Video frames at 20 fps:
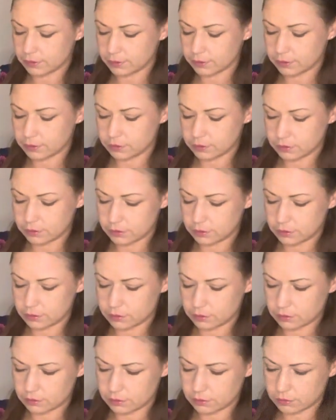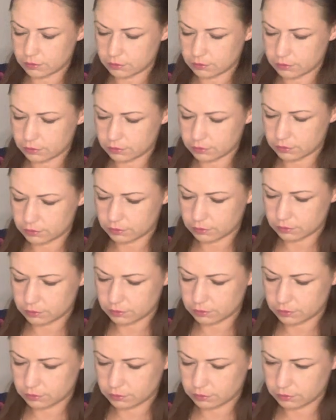
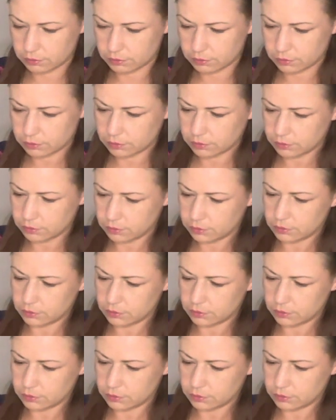Nothing is said.